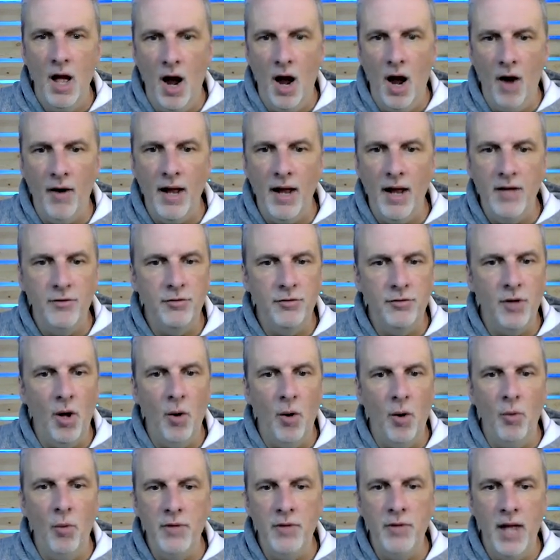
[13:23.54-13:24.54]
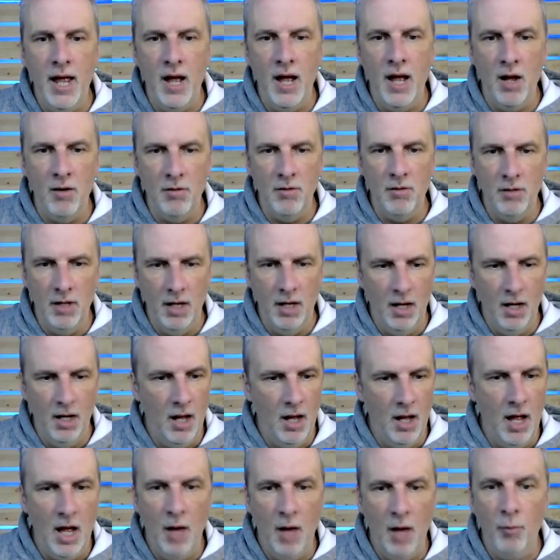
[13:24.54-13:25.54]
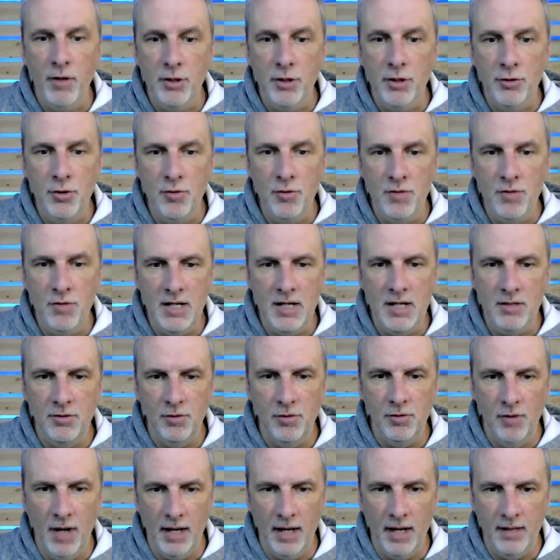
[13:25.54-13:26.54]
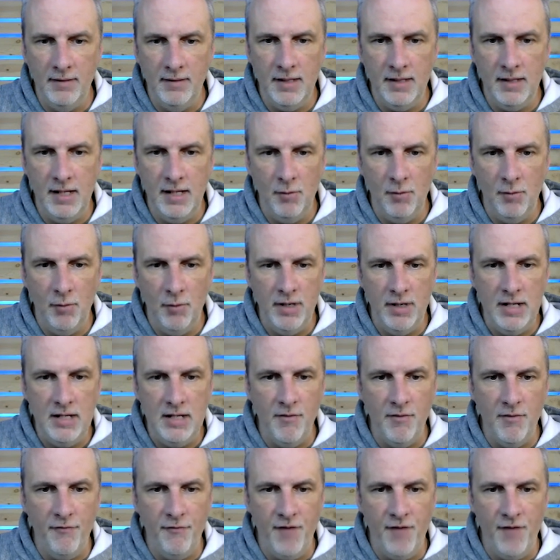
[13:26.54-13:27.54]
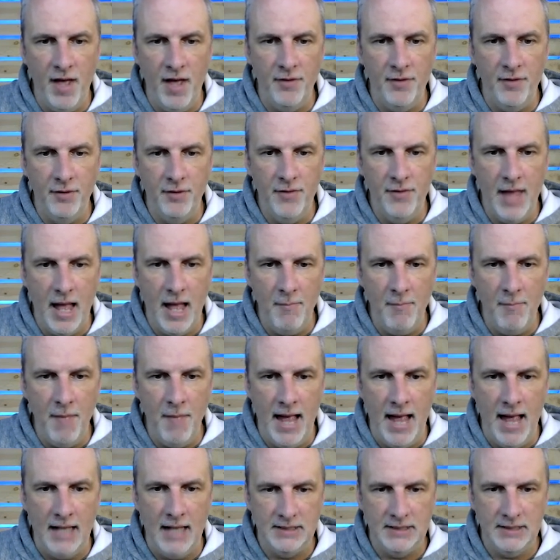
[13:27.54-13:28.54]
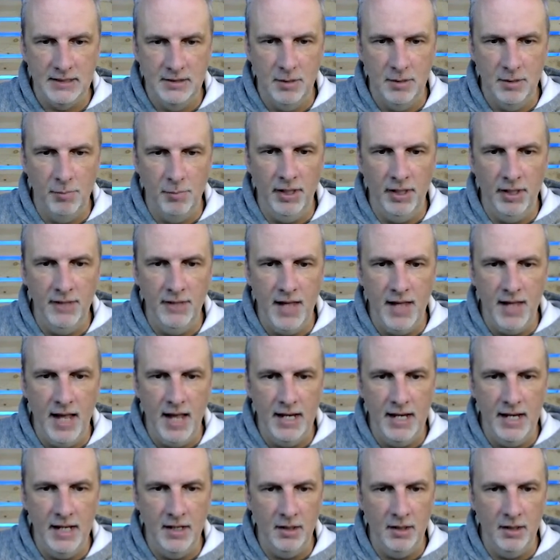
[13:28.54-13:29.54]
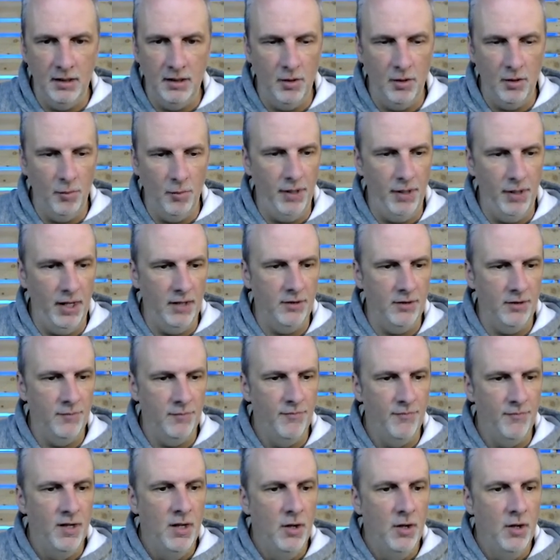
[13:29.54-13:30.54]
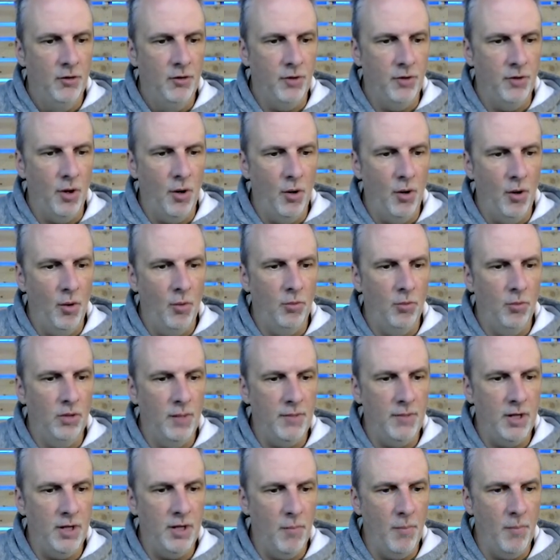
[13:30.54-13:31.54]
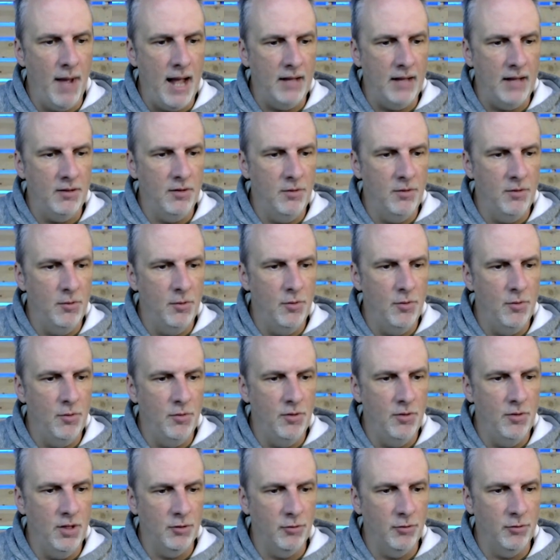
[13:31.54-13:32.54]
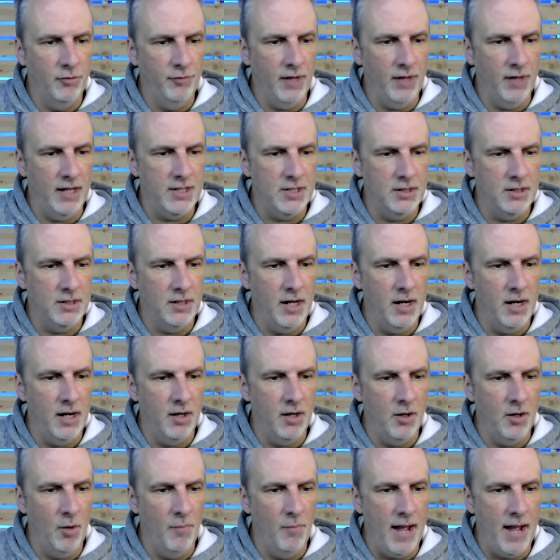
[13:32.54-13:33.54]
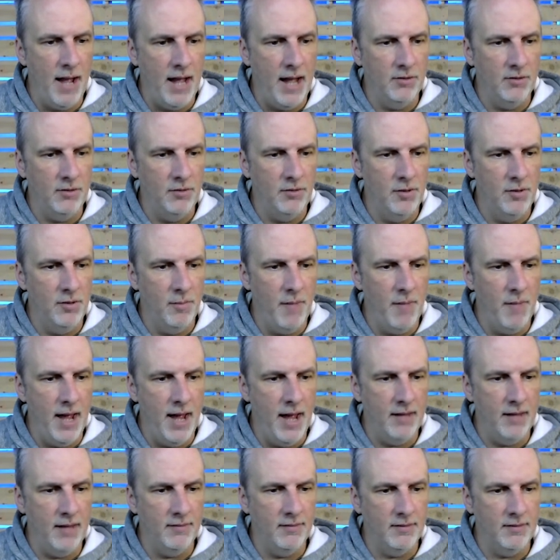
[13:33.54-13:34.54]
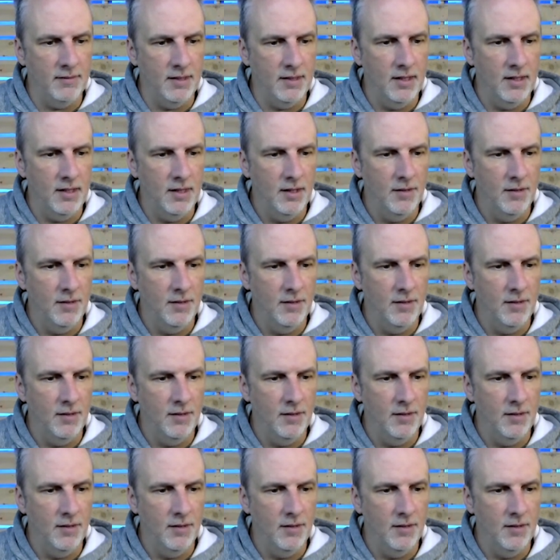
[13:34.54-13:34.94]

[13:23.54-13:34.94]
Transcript: All right, so now we do need to, and I can see it, we need to feather that mask to blend that in a little bit. So let me go back to this reflection layer, go back to the mask.